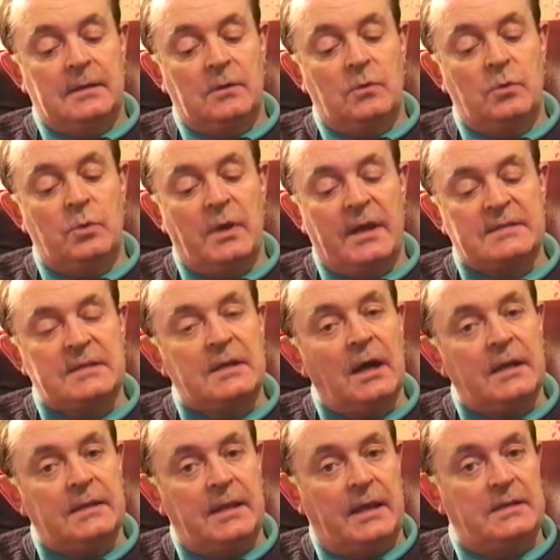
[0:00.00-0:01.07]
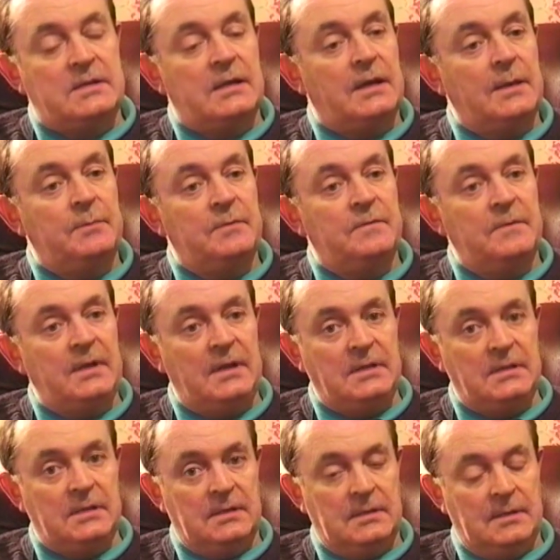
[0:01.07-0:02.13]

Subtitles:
who has got that type of need.